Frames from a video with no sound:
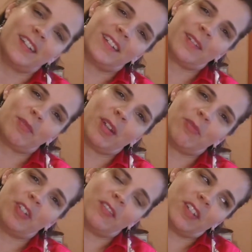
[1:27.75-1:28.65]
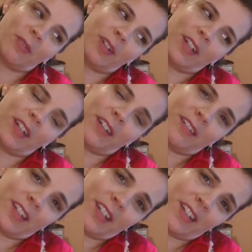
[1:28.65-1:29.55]
sometimes you have to get way
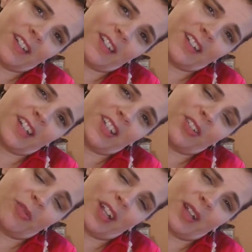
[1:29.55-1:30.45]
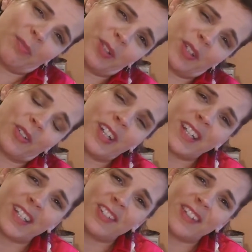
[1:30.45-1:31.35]
down here and you wake up with a
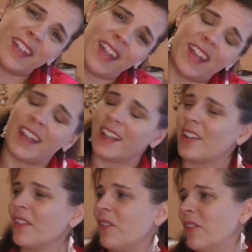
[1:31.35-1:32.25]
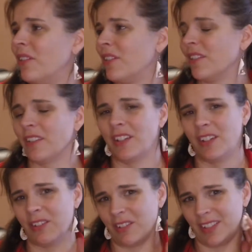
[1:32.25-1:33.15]
crick in your neck, or,
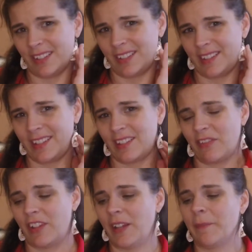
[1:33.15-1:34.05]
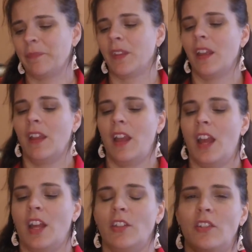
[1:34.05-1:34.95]
it sits funny.
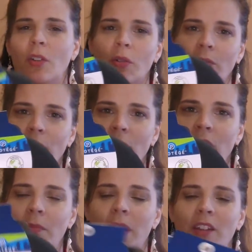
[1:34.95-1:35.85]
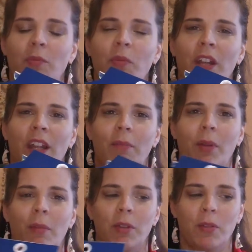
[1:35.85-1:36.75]
And so my husband went ahead and
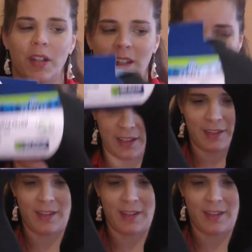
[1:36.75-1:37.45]
bought me one of these things.